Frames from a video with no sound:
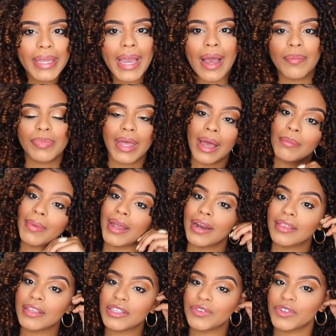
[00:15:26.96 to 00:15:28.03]
yeah, I'm not mad
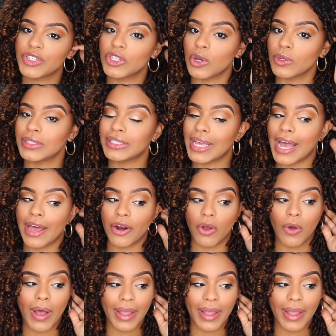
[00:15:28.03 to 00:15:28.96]
at these results at all.